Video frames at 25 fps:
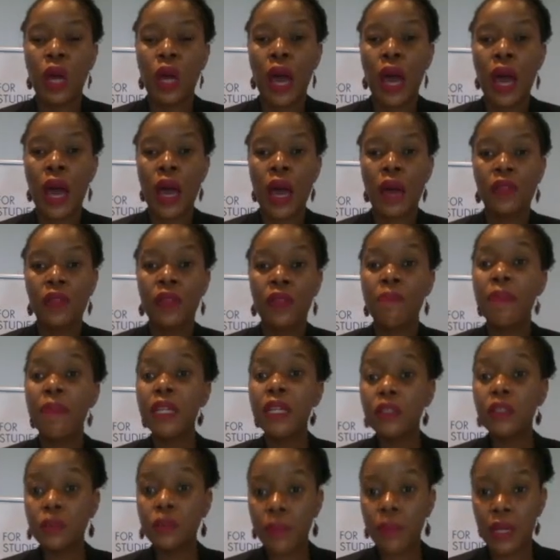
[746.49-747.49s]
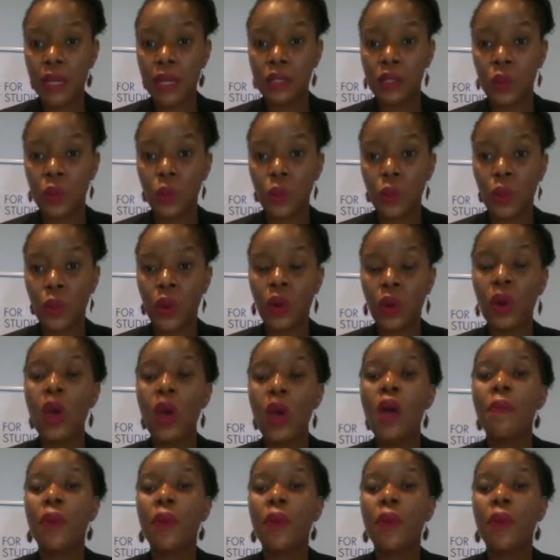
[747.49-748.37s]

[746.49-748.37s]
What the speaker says: the middlemen, as it were,